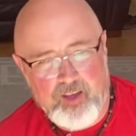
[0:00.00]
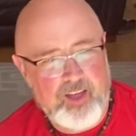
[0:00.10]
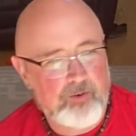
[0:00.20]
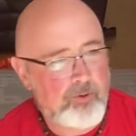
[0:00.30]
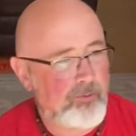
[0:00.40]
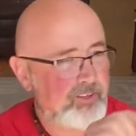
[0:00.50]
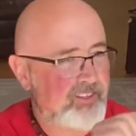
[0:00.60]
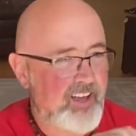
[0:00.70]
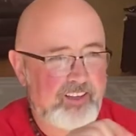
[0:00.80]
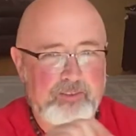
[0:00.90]
And when we
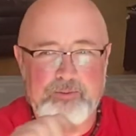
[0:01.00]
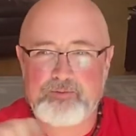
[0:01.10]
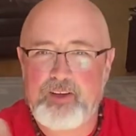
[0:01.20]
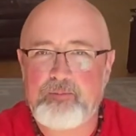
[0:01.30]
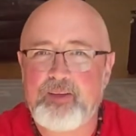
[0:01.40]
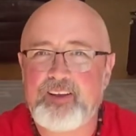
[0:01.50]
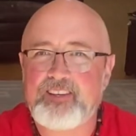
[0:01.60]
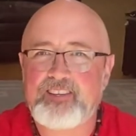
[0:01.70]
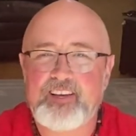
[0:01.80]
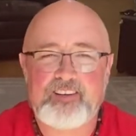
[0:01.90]
stack those vibrating
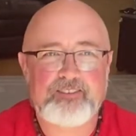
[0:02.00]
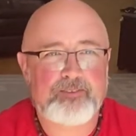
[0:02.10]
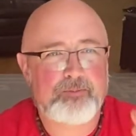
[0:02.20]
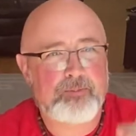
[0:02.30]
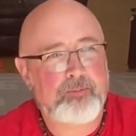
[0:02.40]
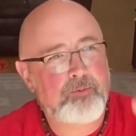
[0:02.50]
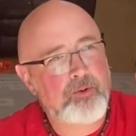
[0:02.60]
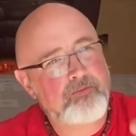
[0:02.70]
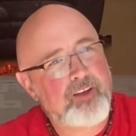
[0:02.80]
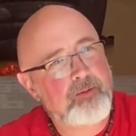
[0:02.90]
sounds, maybe
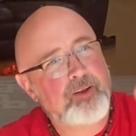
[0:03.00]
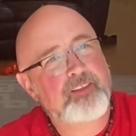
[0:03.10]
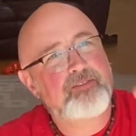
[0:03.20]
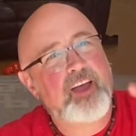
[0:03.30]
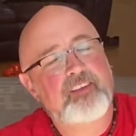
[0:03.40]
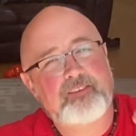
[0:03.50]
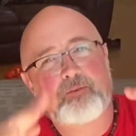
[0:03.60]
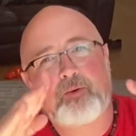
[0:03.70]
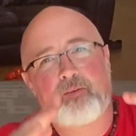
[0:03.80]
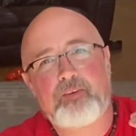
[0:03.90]
one vibrates faster
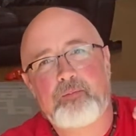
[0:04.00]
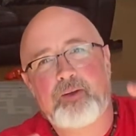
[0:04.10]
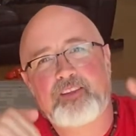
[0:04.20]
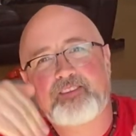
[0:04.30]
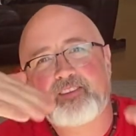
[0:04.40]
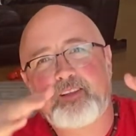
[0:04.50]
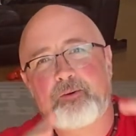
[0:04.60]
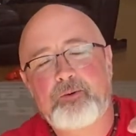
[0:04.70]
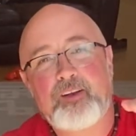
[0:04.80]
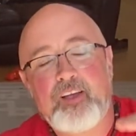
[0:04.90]
and one vibrates
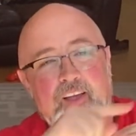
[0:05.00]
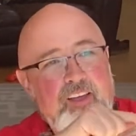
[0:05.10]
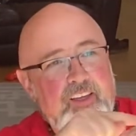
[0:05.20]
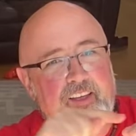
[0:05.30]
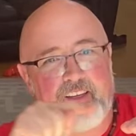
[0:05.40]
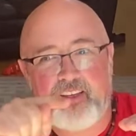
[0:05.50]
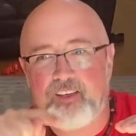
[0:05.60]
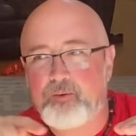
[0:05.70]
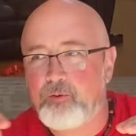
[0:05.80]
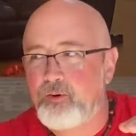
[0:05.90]
slower in
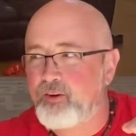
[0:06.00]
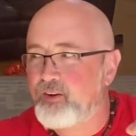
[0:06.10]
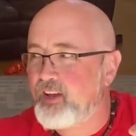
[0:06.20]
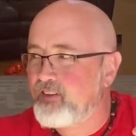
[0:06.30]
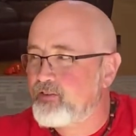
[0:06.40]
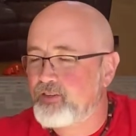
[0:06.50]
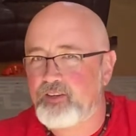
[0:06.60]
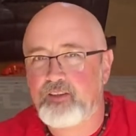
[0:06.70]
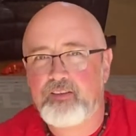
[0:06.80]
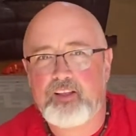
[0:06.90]
order next to each
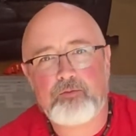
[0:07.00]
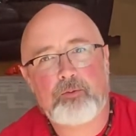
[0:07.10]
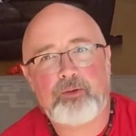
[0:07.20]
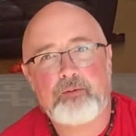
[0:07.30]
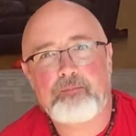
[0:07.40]
other, that's where we get